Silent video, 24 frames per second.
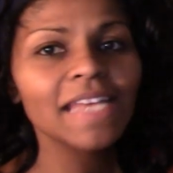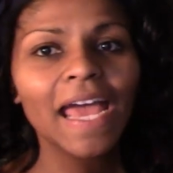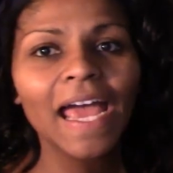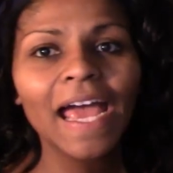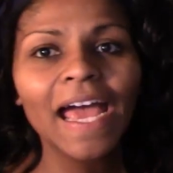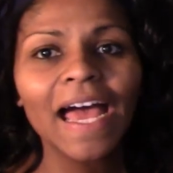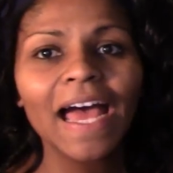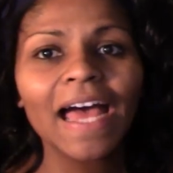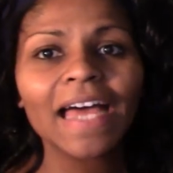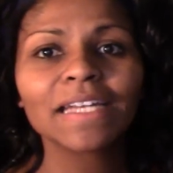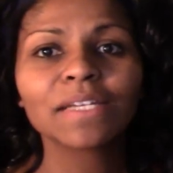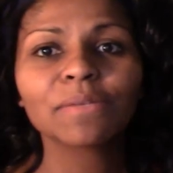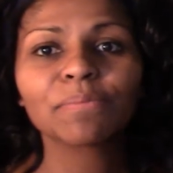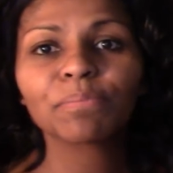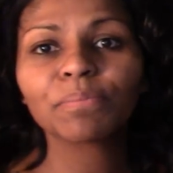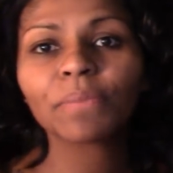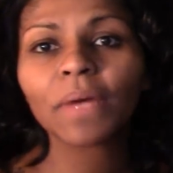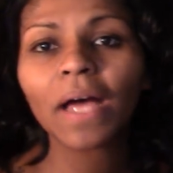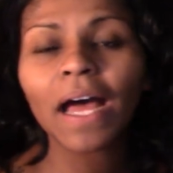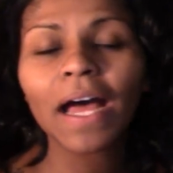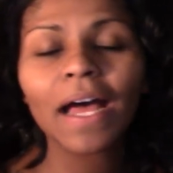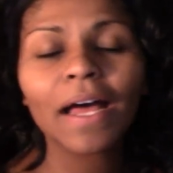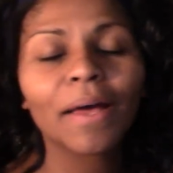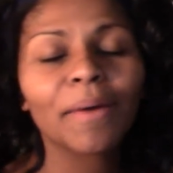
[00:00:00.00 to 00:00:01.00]
and
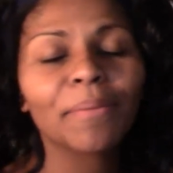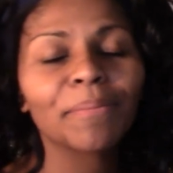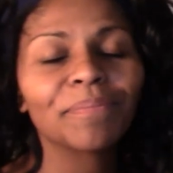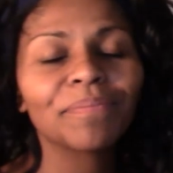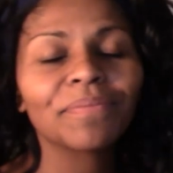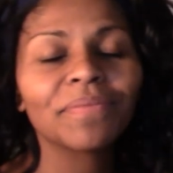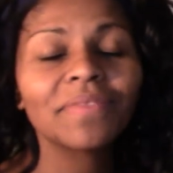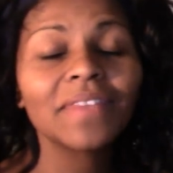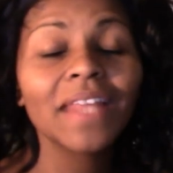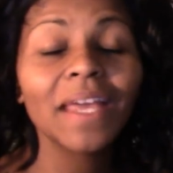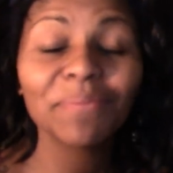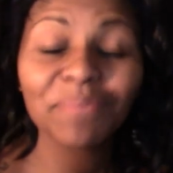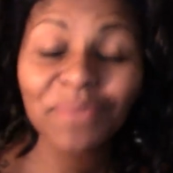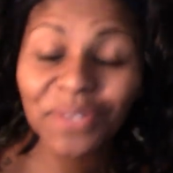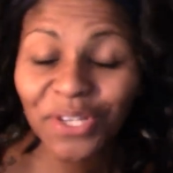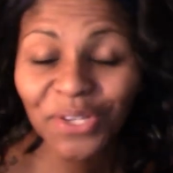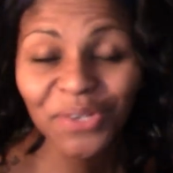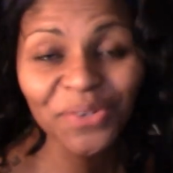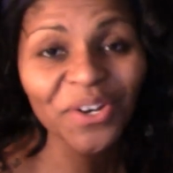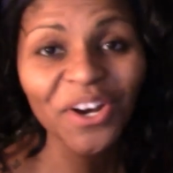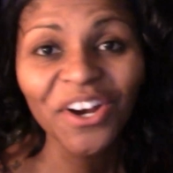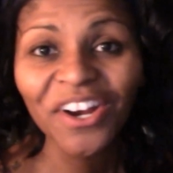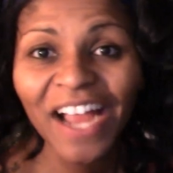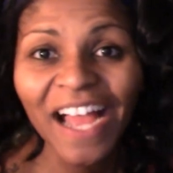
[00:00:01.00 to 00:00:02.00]
um,
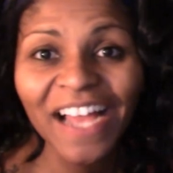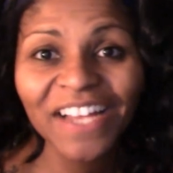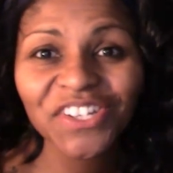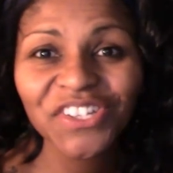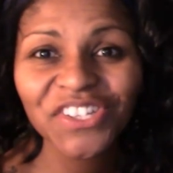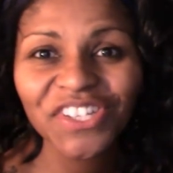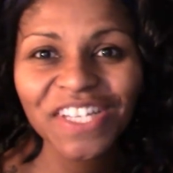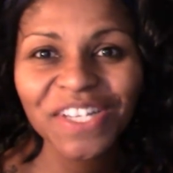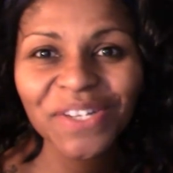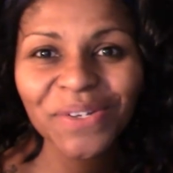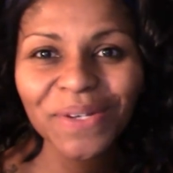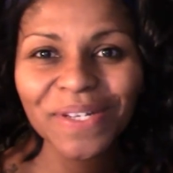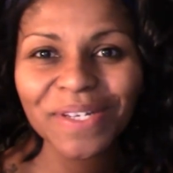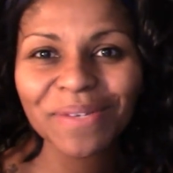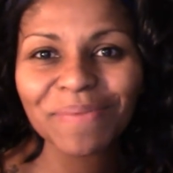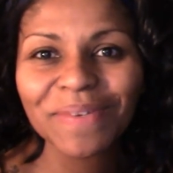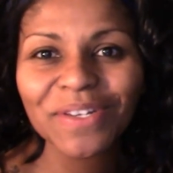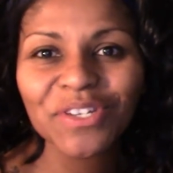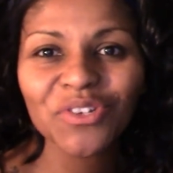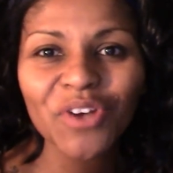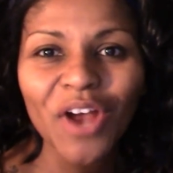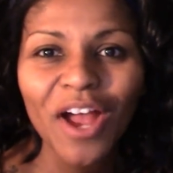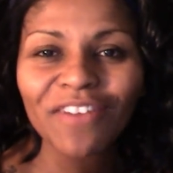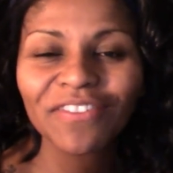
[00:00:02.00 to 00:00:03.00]
Neptune are actually going to be
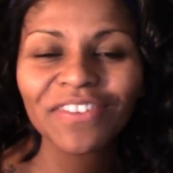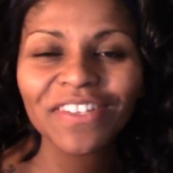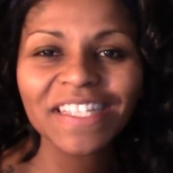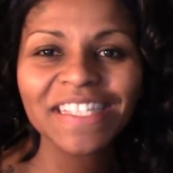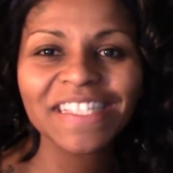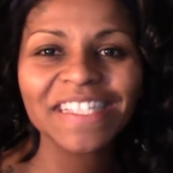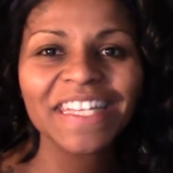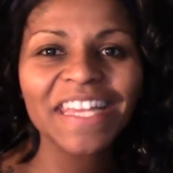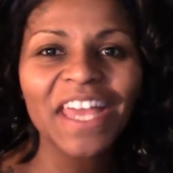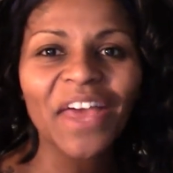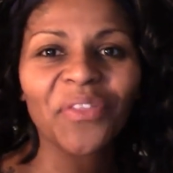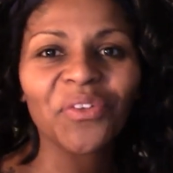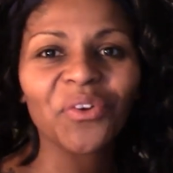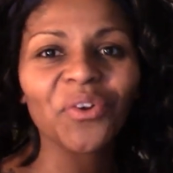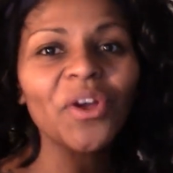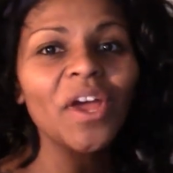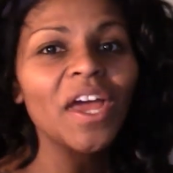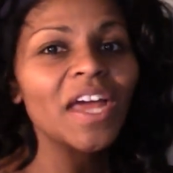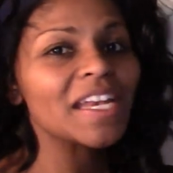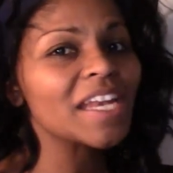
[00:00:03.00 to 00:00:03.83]
traveling together.